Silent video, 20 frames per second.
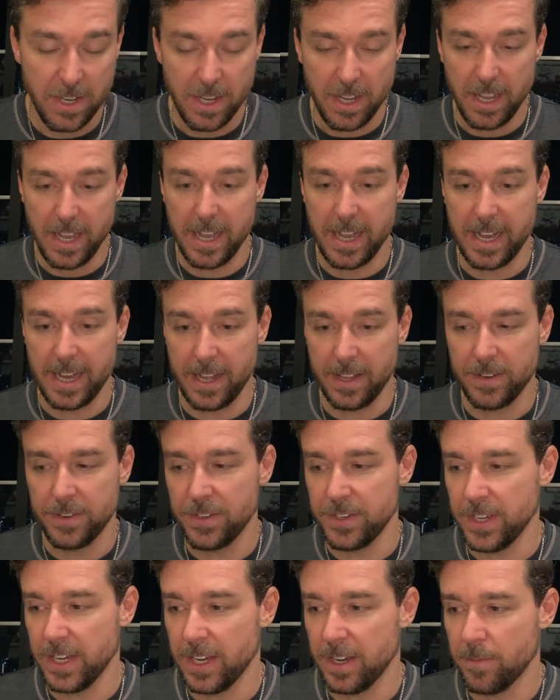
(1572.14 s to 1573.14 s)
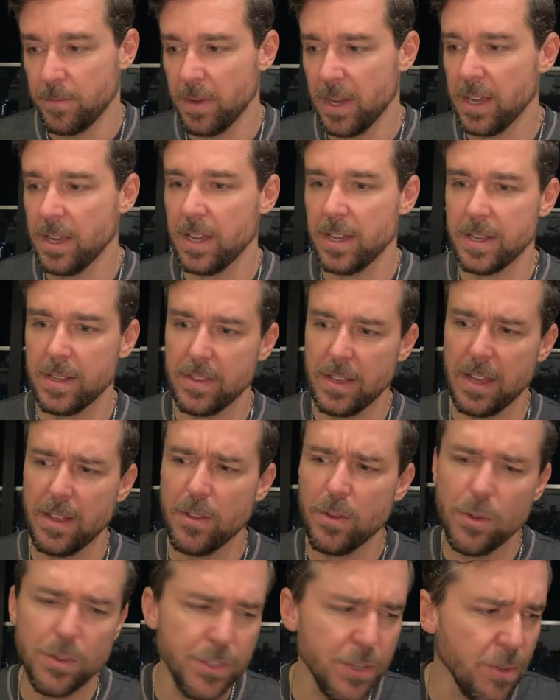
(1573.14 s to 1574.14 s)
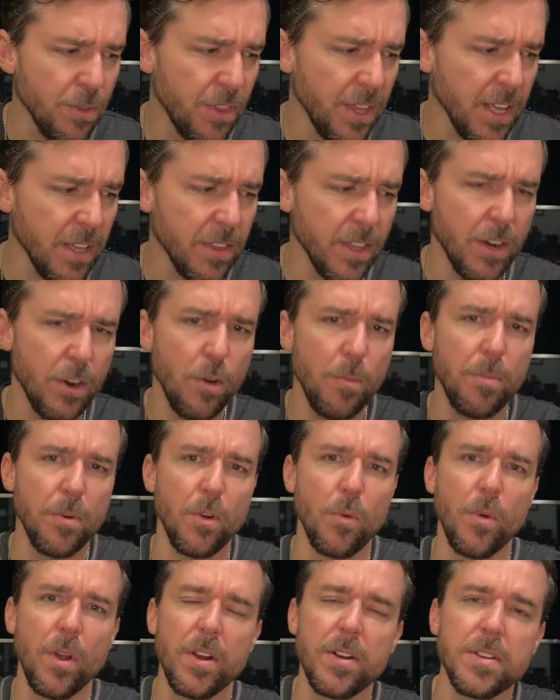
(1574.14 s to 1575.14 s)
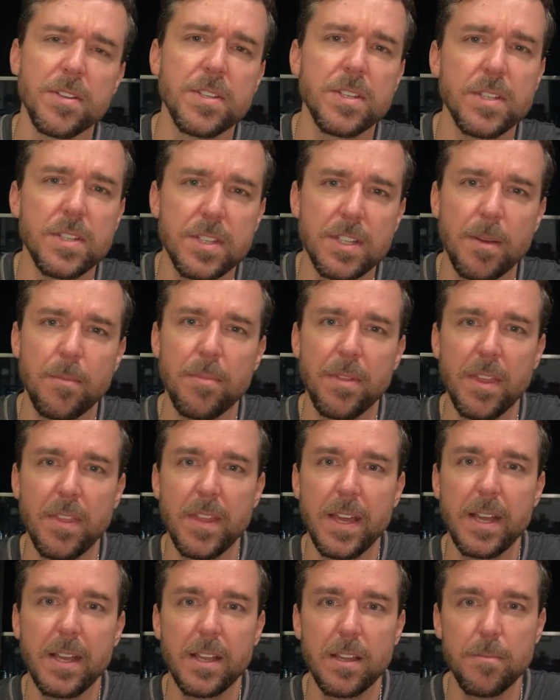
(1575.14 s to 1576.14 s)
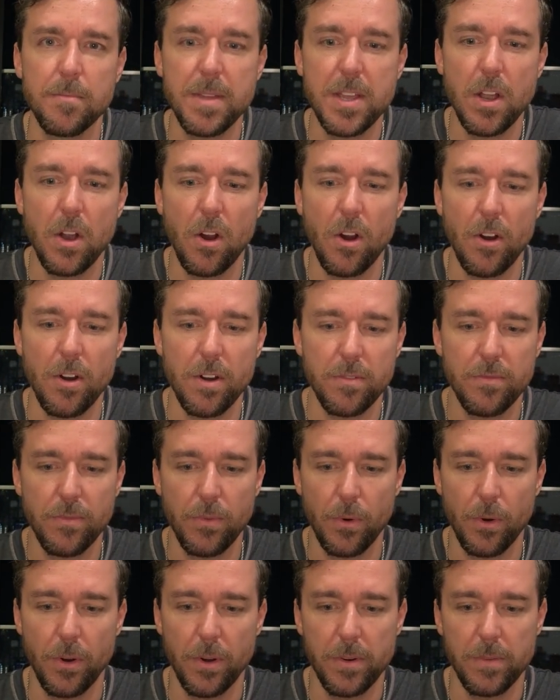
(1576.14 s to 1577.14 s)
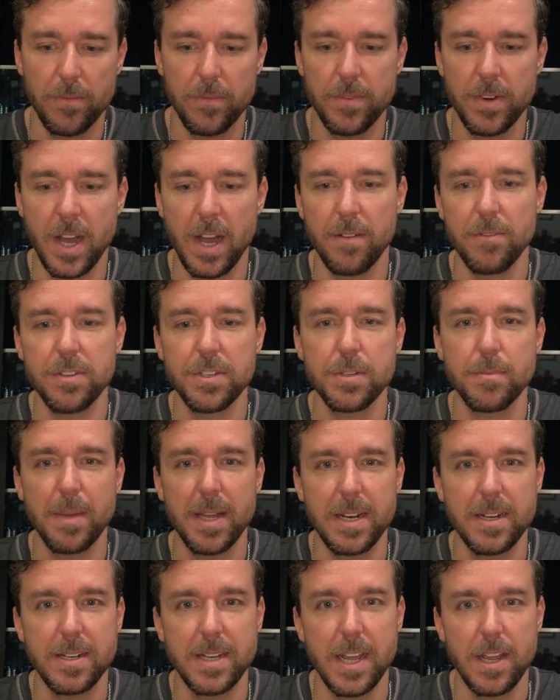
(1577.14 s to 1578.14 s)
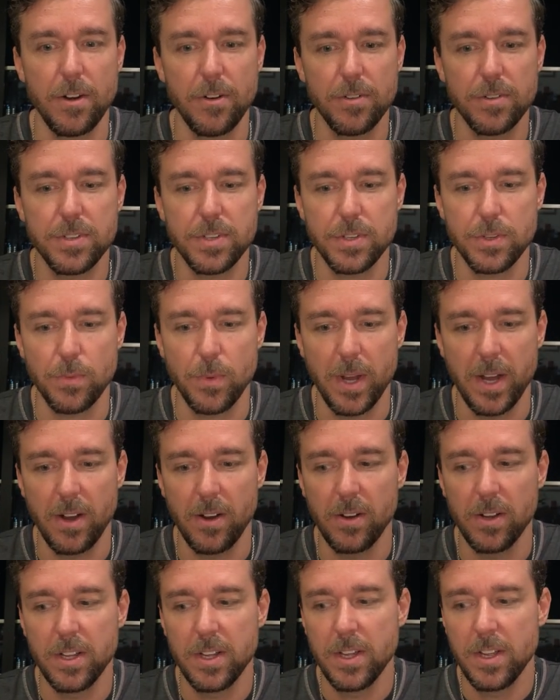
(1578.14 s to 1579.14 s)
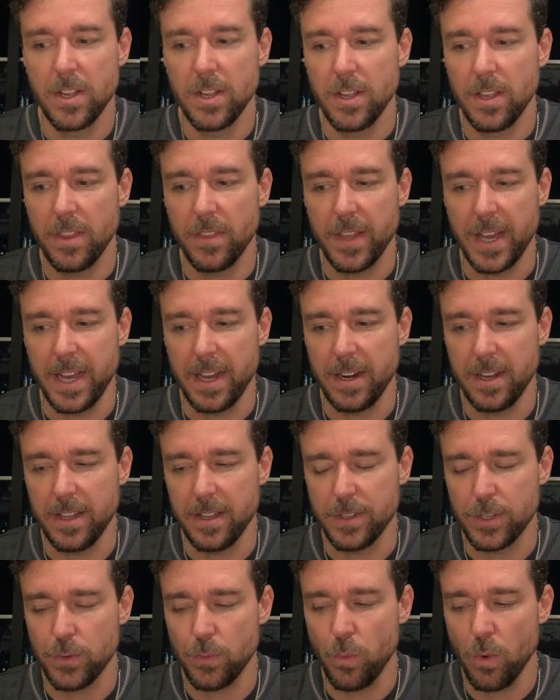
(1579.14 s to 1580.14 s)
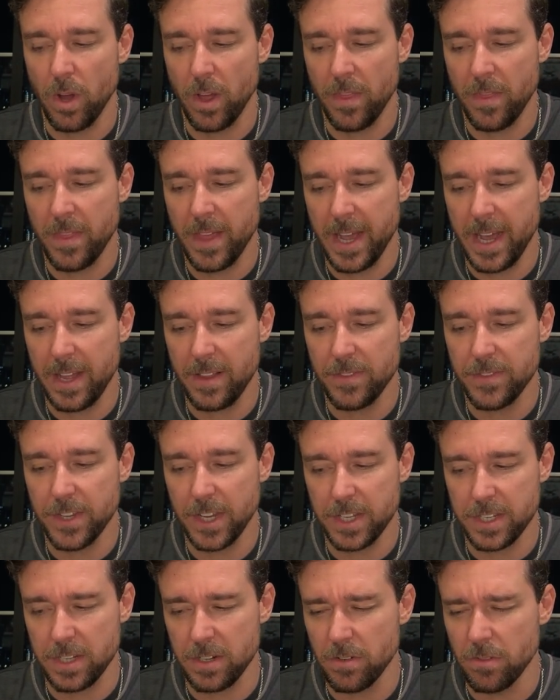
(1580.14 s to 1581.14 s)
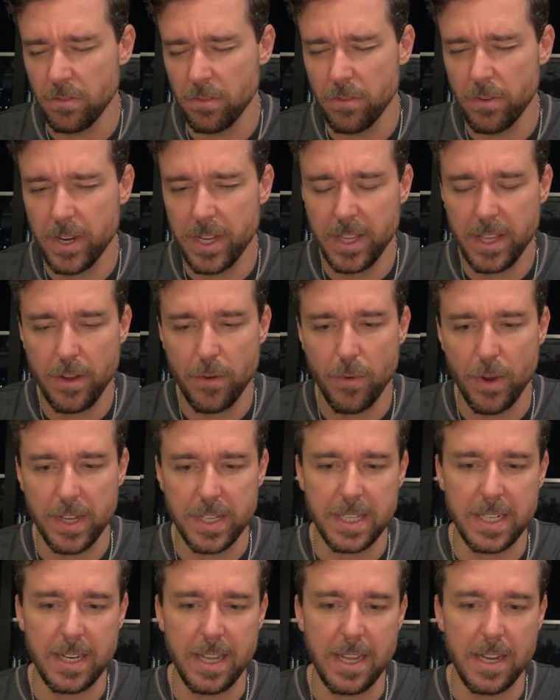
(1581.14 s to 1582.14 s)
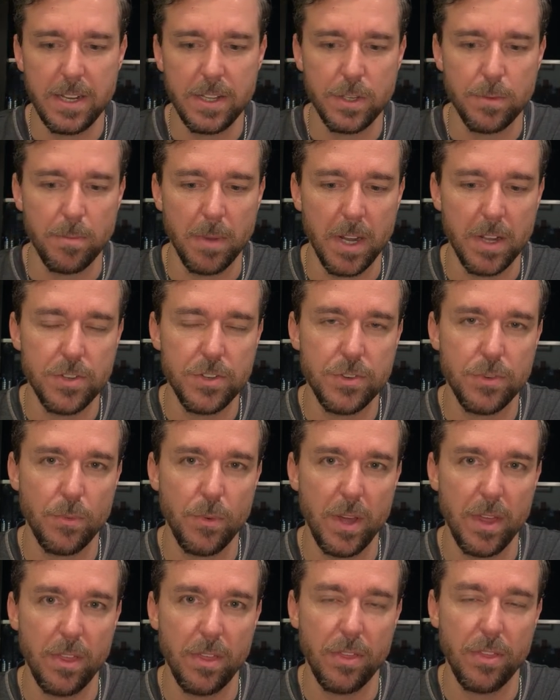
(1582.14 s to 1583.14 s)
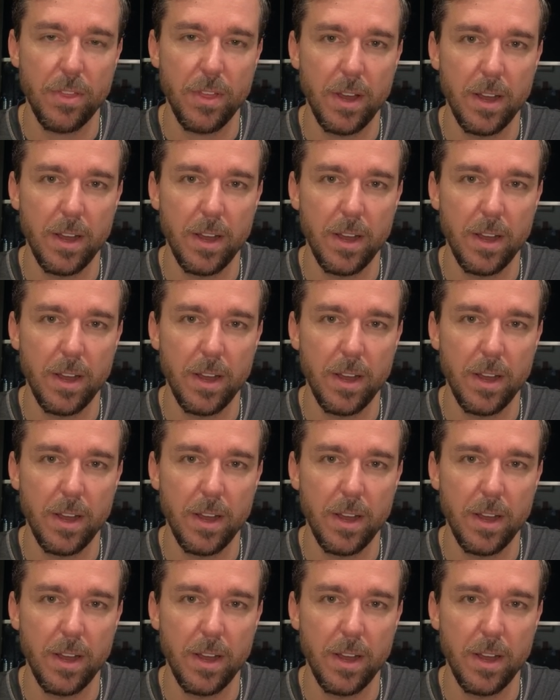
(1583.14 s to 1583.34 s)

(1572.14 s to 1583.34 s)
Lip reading: And I also think that open awareness is something that can be hard for novice meditators as well. That it's one that doesn't really resonate as much with